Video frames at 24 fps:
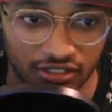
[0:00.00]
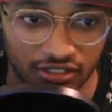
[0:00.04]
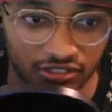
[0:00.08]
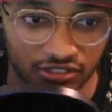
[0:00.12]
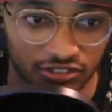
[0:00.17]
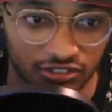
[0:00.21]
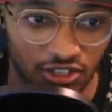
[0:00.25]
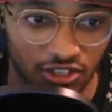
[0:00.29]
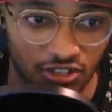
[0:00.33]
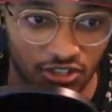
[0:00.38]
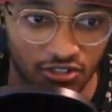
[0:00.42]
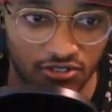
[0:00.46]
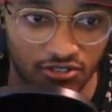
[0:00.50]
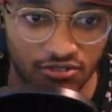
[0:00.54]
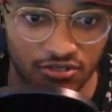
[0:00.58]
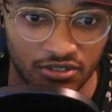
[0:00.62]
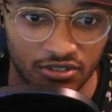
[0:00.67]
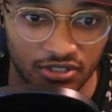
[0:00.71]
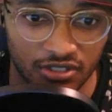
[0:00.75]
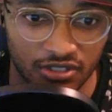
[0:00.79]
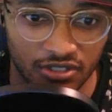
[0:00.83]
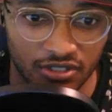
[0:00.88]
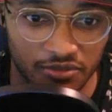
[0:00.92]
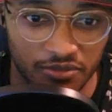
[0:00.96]
So
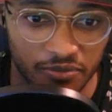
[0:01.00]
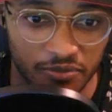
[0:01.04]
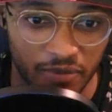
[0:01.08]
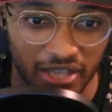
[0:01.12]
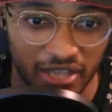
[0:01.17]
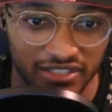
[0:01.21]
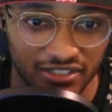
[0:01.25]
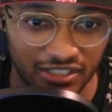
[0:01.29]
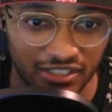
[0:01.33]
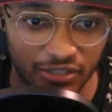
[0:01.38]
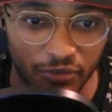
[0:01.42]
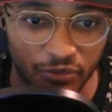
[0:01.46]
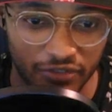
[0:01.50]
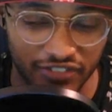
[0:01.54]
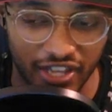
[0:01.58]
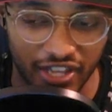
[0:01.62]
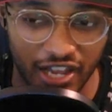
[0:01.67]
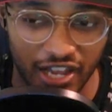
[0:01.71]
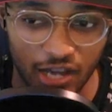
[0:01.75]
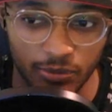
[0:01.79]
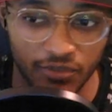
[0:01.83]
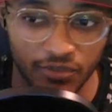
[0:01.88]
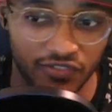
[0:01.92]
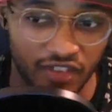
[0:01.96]
basically, with the
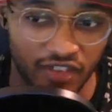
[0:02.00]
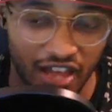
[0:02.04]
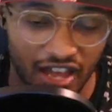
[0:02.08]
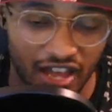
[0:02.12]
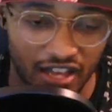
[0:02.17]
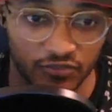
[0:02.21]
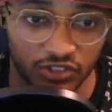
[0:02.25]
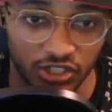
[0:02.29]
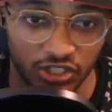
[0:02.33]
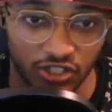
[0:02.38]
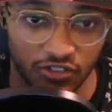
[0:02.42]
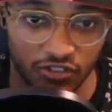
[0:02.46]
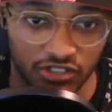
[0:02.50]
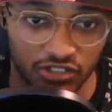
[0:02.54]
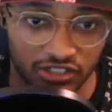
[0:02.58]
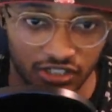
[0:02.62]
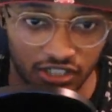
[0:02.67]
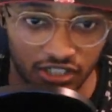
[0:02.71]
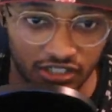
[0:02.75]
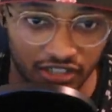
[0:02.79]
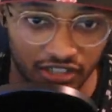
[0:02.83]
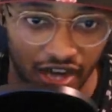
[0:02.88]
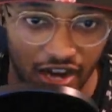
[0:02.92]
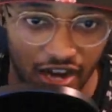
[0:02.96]
help of that, Chikara's
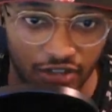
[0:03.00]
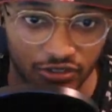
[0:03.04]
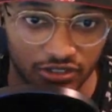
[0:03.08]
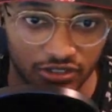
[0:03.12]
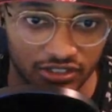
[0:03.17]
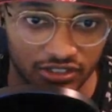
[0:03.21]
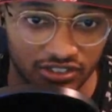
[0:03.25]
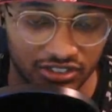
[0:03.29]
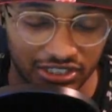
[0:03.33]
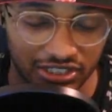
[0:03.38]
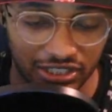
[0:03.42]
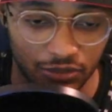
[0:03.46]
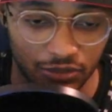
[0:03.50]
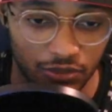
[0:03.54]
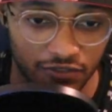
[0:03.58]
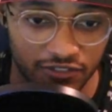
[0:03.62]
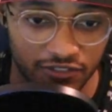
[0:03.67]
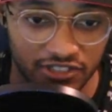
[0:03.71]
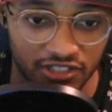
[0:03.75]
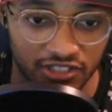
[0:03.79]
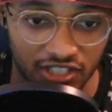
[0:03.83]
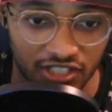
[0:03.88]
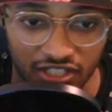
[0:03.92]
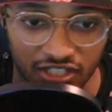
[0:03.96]
learned how to see with
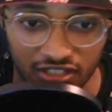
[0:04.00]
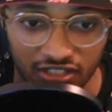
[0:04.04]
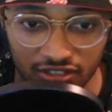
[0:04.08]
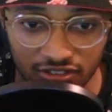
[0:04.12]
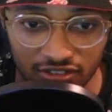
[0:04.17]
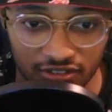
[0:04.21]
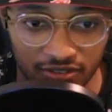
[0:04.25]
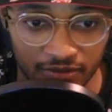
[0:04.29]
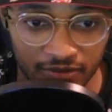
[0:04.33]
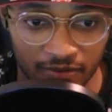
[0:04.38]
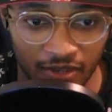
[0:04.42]
his ears.